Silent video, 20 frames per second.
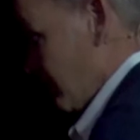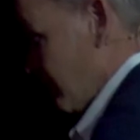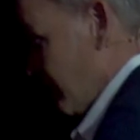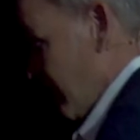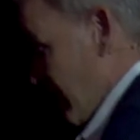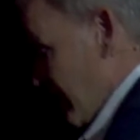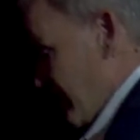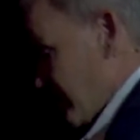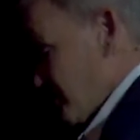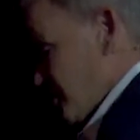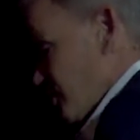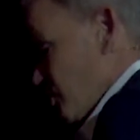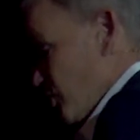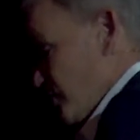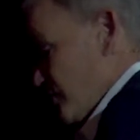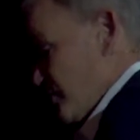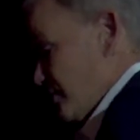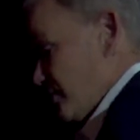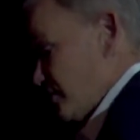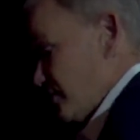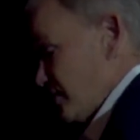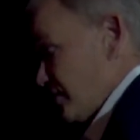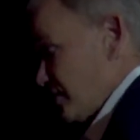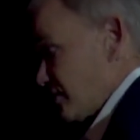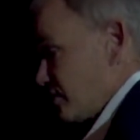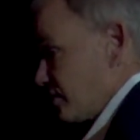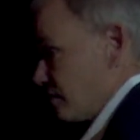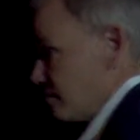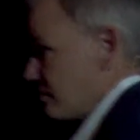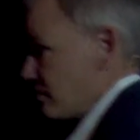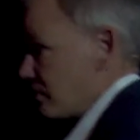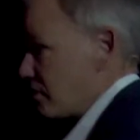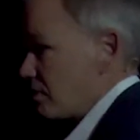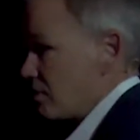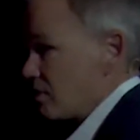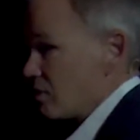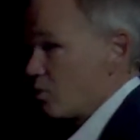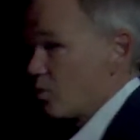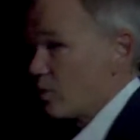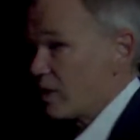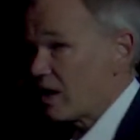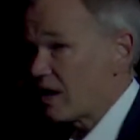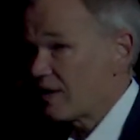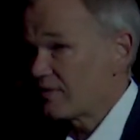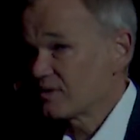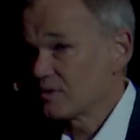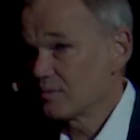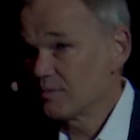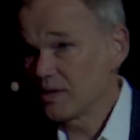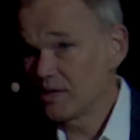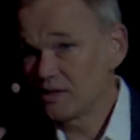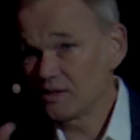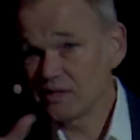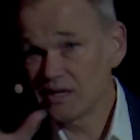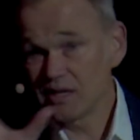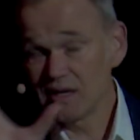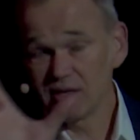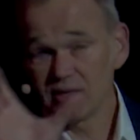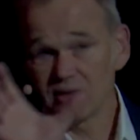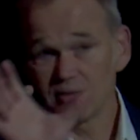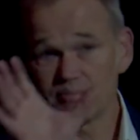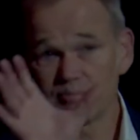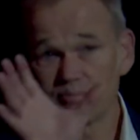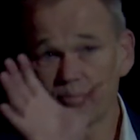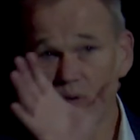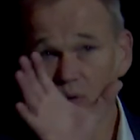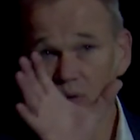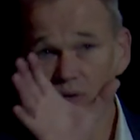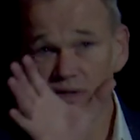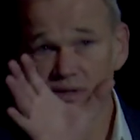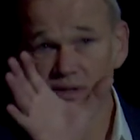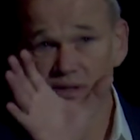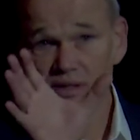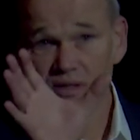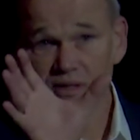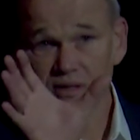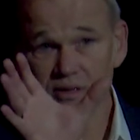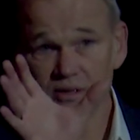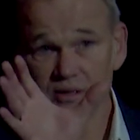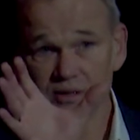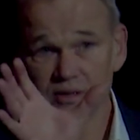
that exquisite system, we have to maintain the pointing